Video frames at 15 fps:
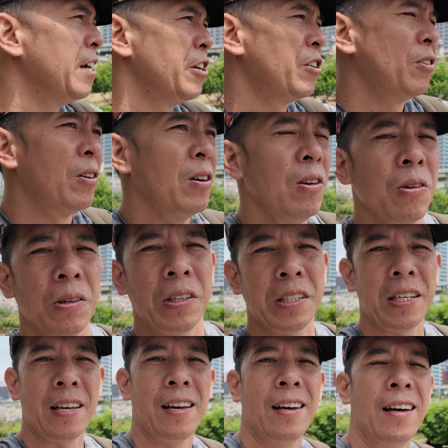
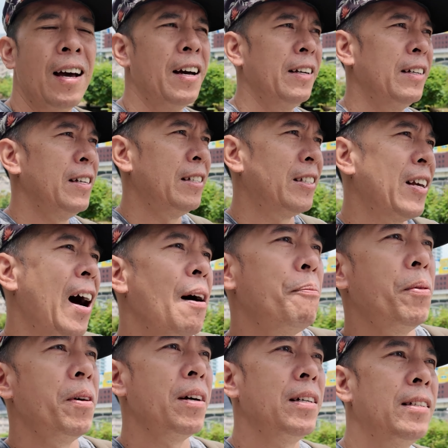looks, its
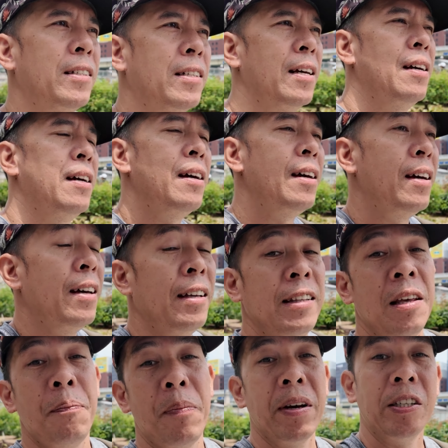appearance,
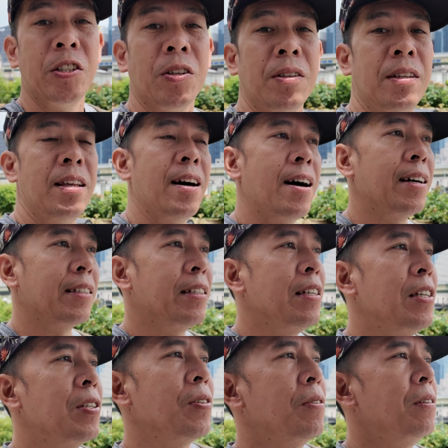depends on the
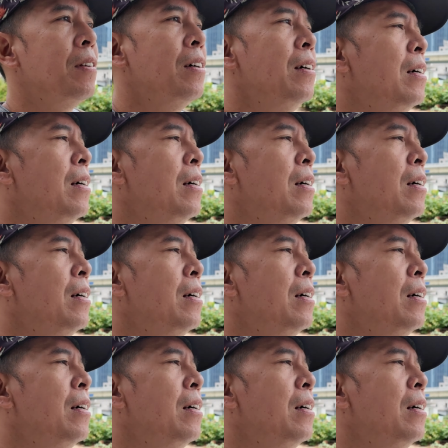season.